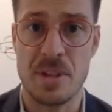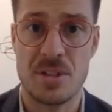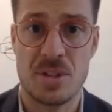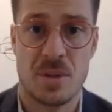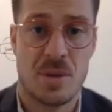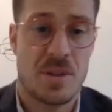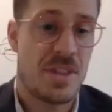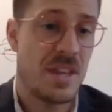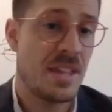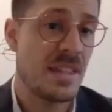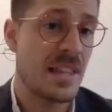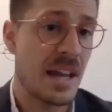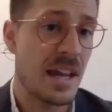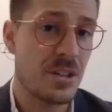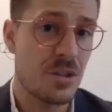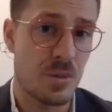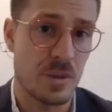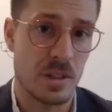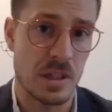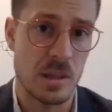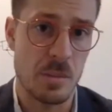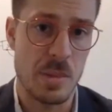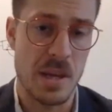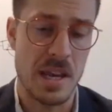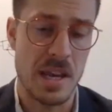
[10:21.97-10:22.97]
So I think that's
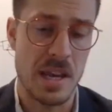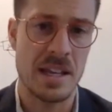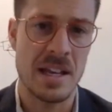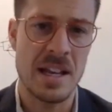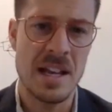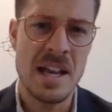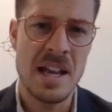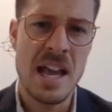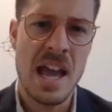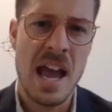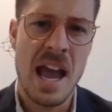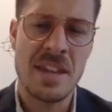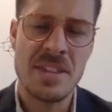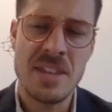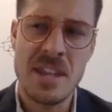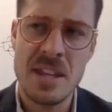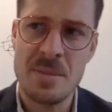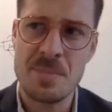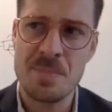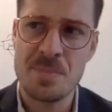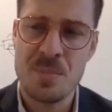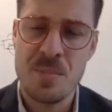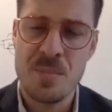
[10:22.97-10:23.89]
really big. And then